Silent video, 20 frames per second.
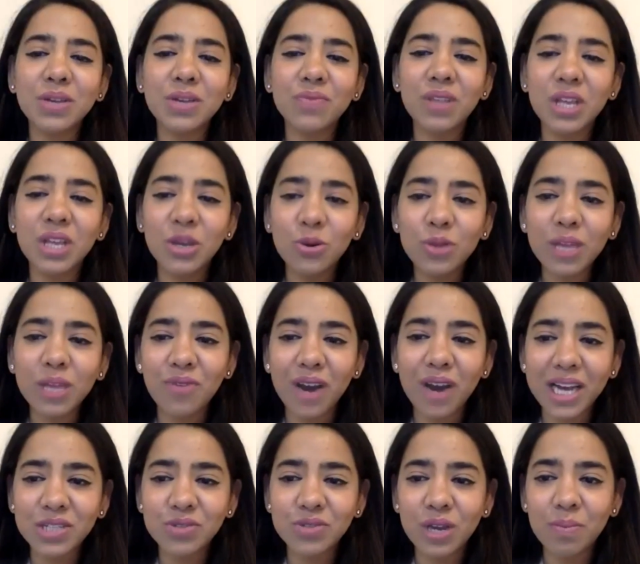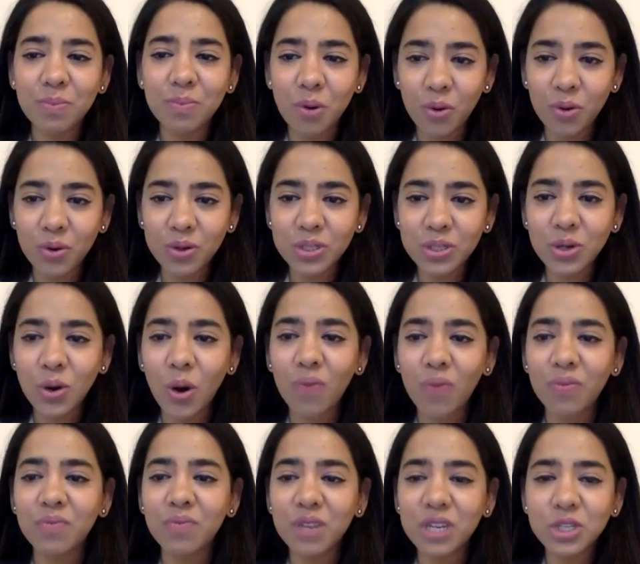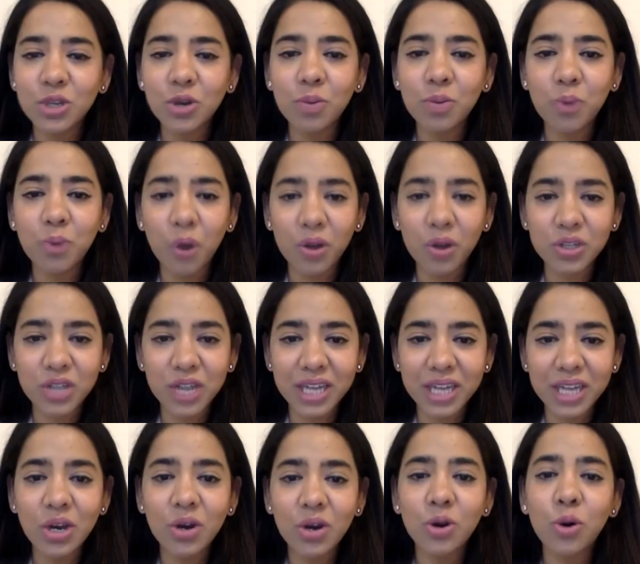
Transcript: of the Youth Advisory Board of the video project